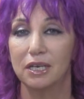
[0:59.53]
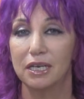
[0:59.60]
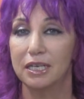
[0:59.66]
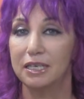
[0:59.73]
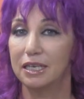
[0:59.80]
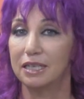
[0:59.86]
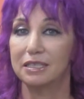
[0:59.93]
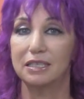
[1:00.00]
He
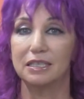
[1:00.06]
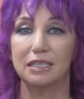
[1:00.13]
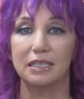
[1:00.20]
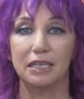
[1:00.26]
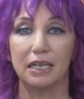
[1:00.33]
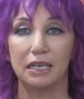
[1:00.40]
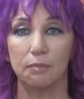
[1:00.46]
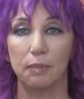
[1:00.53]
doesn't need
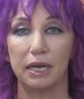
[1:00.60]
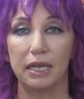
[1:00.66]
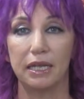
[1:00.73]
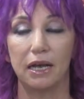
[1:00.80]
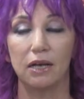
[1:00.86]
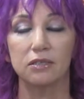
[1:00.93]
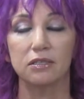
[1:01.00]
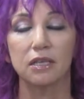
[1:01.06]
anybody
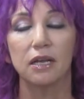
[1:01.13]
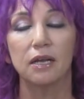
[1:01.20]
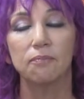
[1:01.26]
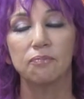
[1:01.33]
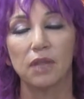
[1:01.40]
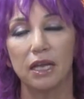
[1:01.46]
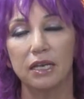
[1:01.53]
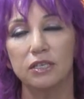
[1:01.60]
else,
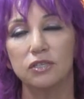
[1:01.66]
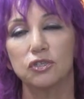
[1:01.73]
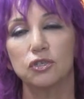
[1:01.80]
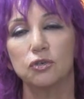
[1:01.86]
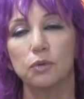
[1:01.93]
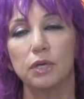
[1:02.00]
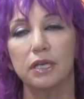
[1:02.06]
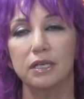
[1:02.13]
and he's
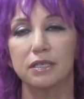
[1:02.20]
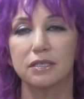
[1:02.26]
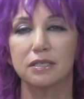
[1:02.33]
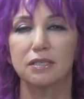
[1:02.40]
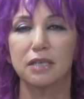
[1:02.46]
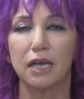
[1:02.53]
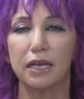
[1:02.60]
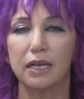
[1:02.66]
doing his
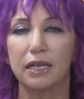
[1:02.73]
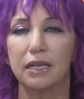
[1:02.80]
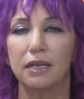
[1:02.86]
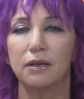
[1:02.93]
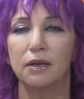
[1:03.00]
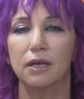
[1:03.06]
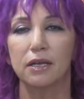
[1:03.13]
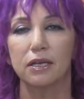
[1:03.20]

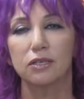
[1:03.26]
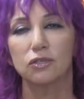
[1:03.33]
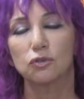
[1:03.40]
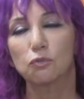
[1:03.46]
study, his